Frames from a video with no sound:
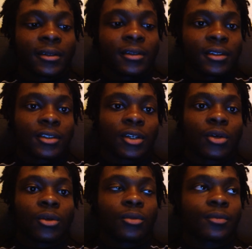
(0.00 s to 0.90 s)
And
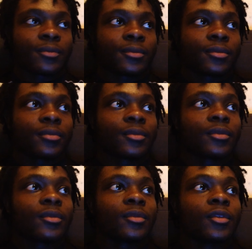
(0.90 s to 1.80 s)
so,
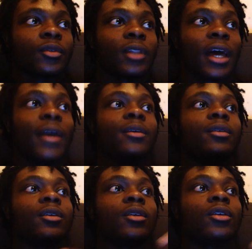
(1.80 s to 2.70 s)
like,
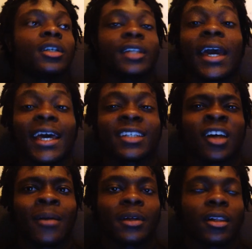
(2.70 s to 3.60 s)
because they had
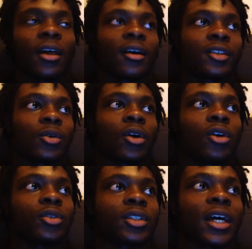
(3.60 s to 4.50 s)
stopped the clock, so coach
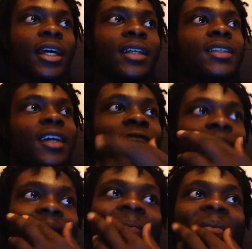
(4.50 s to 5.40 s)
was like, dang,
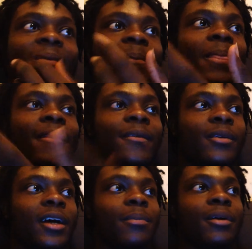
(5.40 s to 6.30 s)
we
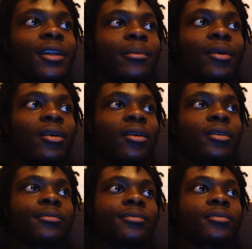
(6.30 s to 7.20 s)
got to punt the ball.
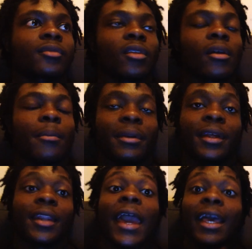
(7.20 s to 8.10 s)
But then
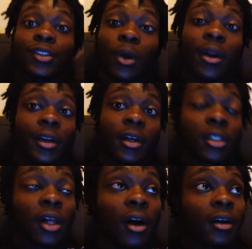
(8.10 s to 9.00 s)
they had started the
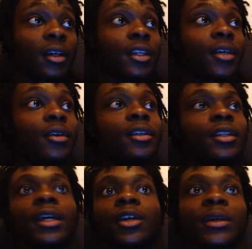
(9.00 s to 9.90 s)
clock, and
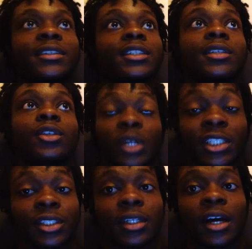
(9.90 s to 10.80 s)
then
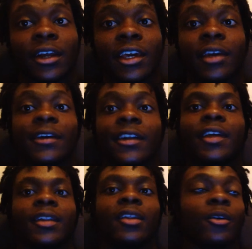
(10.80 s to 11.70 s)
Christian, our kicker, he
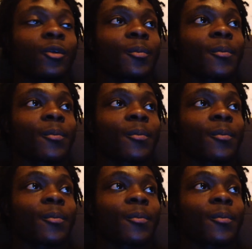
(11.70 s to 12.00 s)
didn't know.